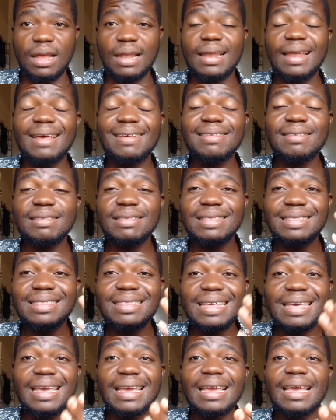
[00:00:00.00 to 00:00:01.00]
Let's
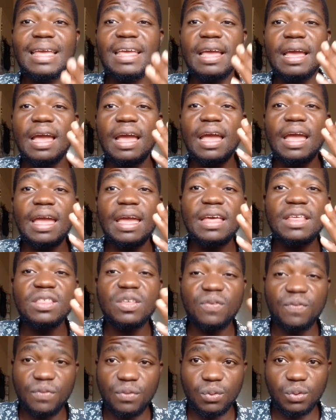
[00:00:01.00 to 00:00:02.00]
think in
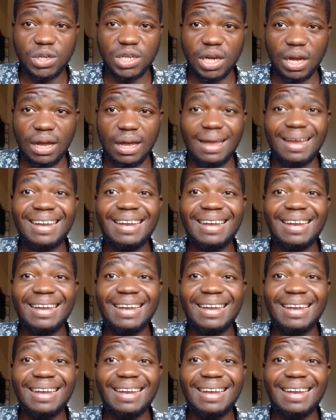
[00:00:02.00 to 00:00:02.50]
the future.